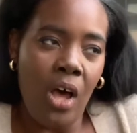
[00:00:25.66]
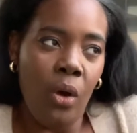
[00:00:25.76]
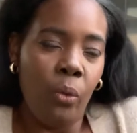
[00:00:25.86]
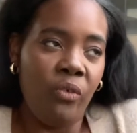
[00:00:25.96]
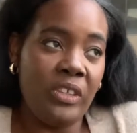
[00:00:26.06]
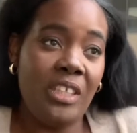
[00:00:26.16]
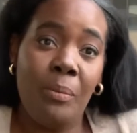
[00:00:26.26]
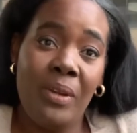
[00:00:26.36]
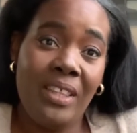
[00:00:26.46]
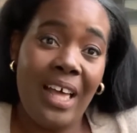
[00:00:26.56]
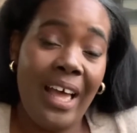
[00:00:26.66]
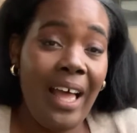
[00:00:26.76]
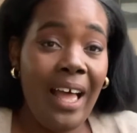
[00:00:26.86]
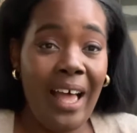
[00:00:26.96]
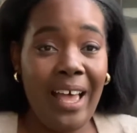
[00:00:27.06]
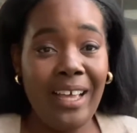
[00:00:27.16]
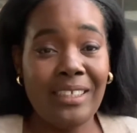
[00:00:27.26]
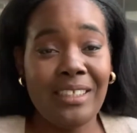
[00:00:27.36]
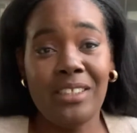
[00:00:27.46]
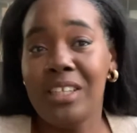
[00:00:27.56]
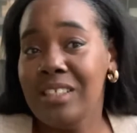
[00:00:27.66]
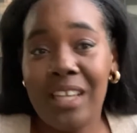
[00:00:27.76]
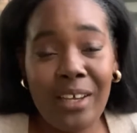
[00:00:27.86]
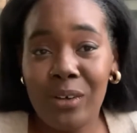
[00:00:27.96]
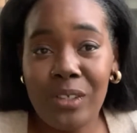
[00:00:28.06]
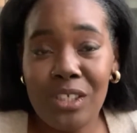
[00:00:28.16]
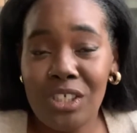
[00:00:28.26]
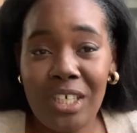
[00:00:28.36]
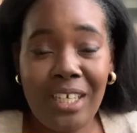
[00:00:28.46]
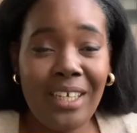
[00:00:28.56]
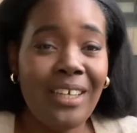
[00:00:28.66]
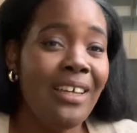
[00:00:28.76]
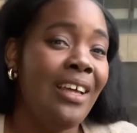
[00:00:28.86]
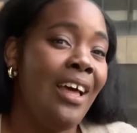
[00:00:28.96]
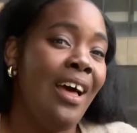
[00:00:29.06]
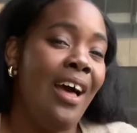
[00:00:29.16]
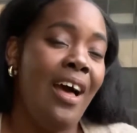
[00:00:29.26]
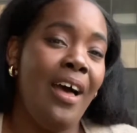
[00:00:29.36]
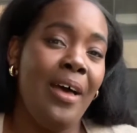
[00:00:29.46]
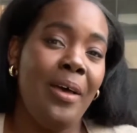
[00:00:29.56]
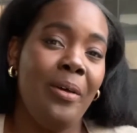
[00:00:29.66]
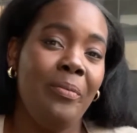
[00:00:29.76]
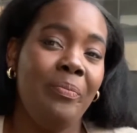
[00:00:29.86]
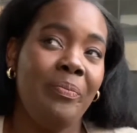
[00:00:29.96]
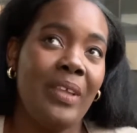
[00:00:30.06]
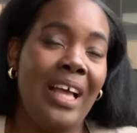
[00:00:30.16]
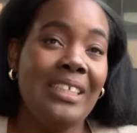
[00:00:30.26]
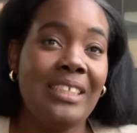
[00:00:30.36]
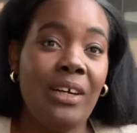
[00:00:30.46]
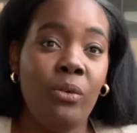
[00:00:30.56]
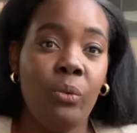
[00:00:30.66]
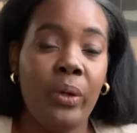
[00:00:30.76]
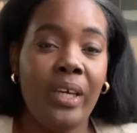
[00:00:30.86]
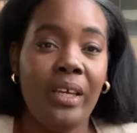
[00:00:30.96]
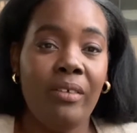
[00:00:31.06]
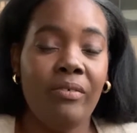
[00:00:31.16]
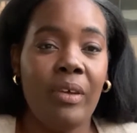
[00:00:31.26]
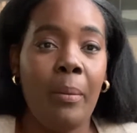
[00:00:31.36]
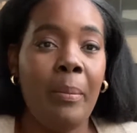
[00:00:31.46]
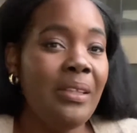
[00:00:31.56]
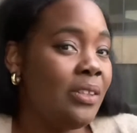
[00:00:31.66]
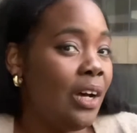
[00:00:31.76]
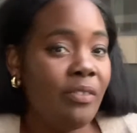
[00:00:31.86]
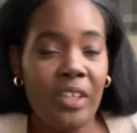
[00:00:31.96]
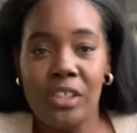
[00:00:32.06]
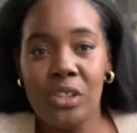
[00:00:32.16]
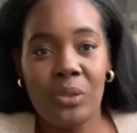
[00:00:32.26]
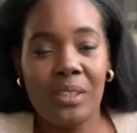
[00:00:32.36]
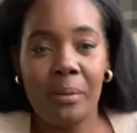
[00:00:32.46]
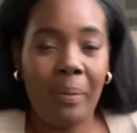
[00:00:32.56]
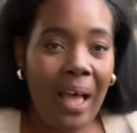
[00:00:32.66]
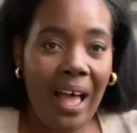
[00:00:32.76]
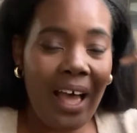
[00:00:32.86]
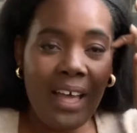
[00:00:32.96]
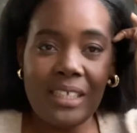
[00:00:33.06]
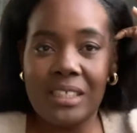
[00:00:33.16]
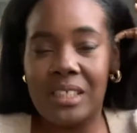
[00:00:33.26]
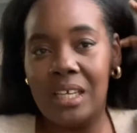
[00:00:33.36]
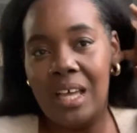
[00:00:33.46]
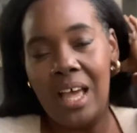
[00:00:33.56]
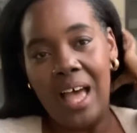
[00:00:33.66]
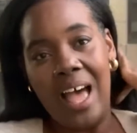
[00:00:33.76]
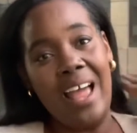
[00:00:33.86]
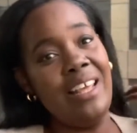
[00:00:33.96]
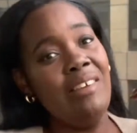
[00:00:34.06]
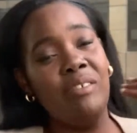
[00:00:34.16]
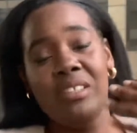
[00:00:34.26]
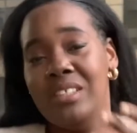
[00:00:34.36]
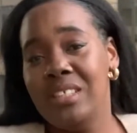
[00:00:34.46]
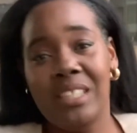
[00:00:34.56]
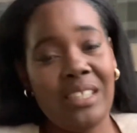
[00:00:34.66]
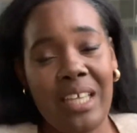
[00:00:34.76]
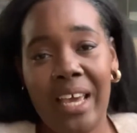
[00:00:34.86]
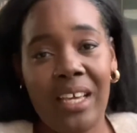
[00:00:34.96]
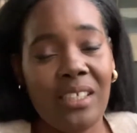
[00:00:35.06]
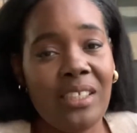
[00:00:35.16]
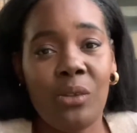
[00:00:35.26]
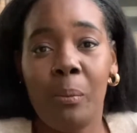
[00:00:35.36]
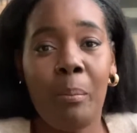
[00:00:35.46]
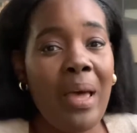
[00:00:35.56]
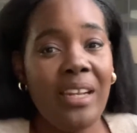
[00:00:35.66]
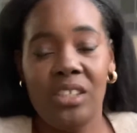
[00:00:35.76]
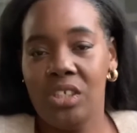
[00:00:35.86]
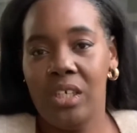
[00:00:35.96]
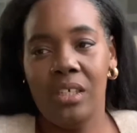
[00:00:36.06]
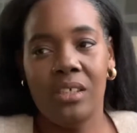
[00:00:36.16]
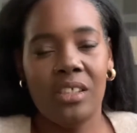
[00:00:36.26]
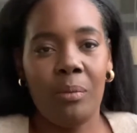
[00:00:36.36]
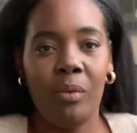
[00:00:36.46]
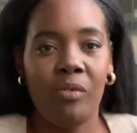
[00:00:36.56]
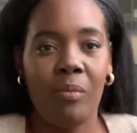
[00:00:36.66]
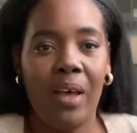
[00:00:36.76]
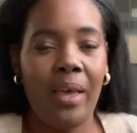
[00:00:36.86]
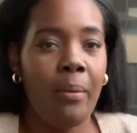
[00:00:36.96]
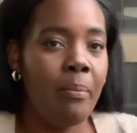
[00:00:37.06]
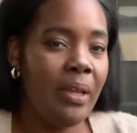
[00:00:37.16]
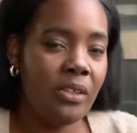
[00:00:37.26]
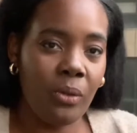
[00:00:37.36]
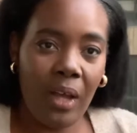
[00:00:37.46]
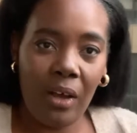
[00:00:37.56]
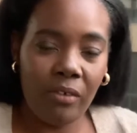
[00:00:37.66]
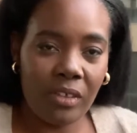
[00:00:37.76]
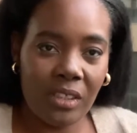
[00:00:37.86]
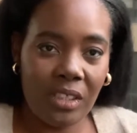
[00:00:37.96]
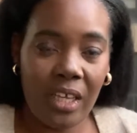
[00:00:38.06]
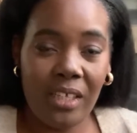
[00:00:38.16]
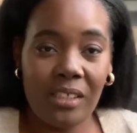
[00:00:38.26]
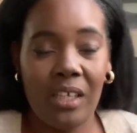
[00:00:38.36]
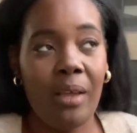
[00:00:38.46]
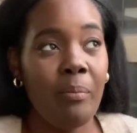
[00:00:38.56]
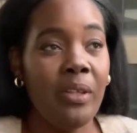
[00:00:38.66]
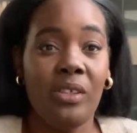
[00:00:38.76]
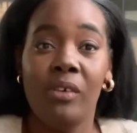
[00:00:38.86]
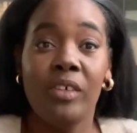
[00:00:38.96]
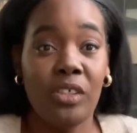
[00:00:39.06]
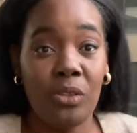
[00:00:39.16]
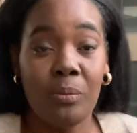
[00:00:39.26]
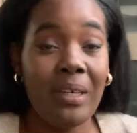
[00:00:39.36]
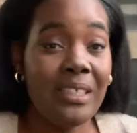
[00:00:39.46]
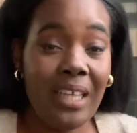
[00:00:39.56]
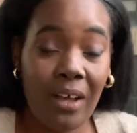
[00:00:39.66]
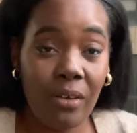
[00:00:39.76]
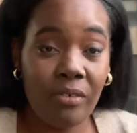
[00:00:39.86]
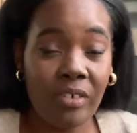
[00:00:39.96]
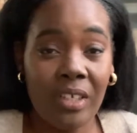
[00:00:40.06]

For somebody that has studied psychology, has dealt with mental health issues in the past, and even to this day still managing some of my mental health concerns and mental health issues myself,